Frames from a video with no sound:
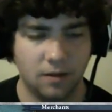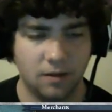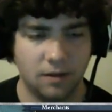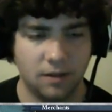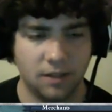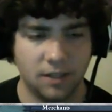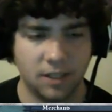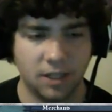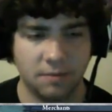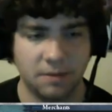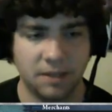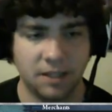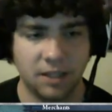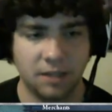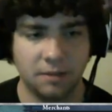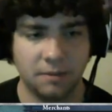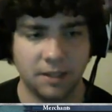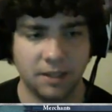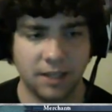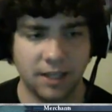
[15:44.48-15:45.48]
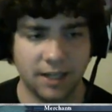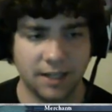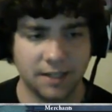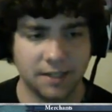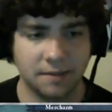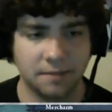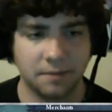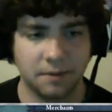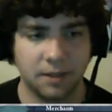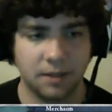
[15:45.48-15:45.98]
It's going to be a little bit
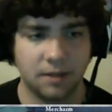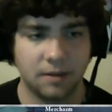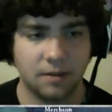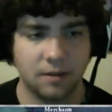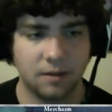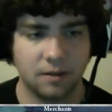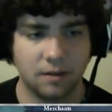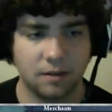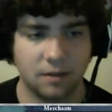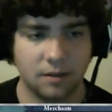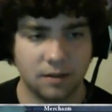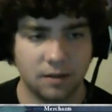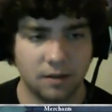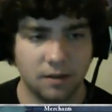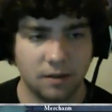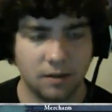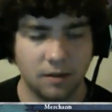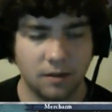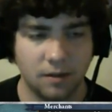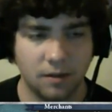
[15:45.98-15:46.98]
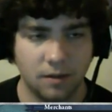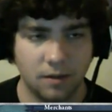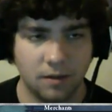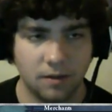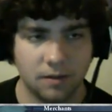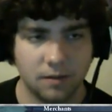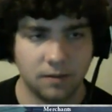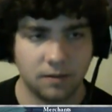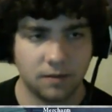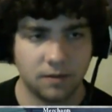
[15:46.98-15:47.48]
less, but
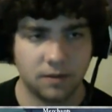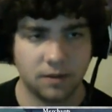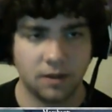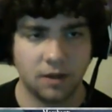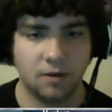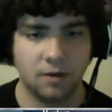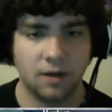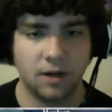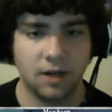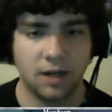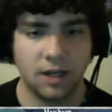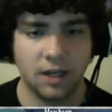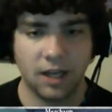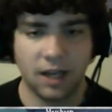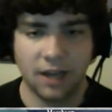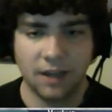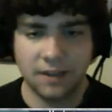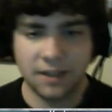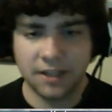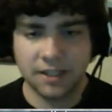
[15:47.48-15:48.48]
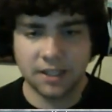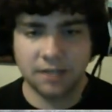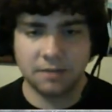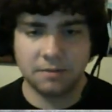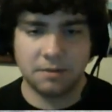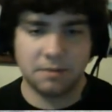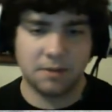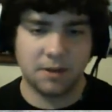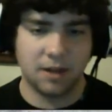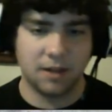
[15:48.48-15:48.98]
so uh, I think it's going
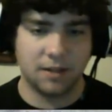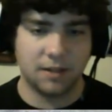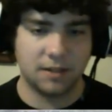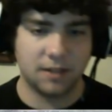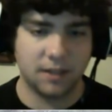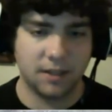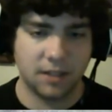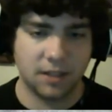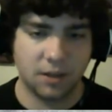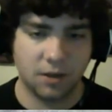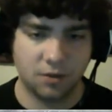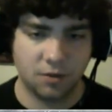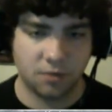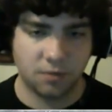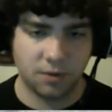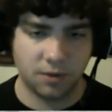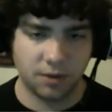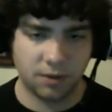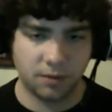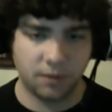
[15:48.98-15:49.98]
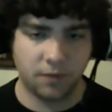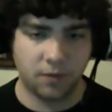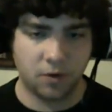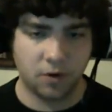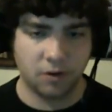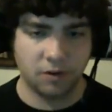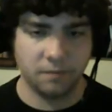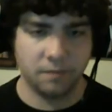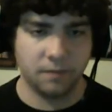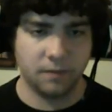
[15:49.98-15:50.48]
to be good. So let's go through with the
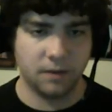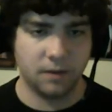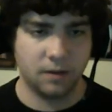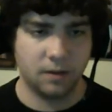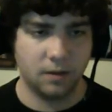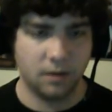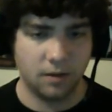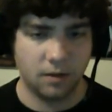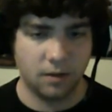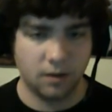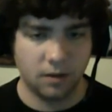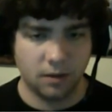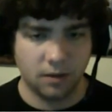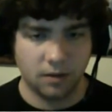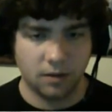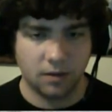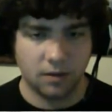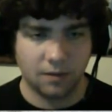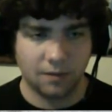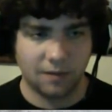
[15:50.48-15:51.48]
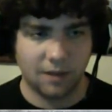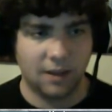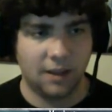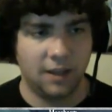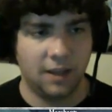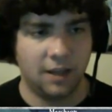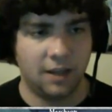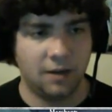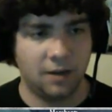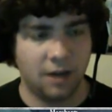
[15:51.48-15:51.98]
reform. And
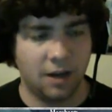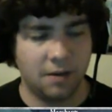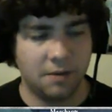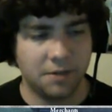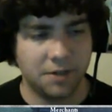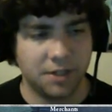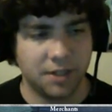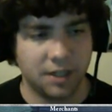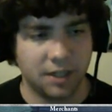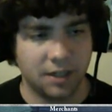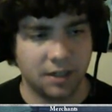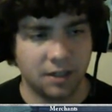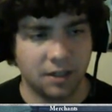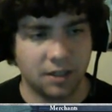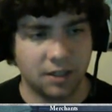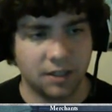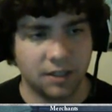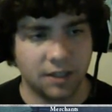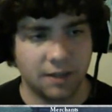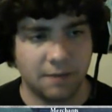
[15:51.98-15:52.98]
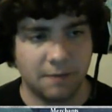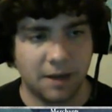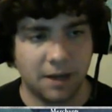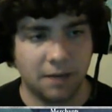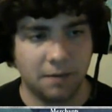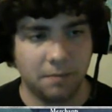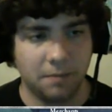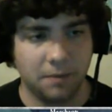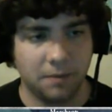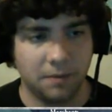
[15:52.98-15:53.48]
then how much is it going to cost to get back up?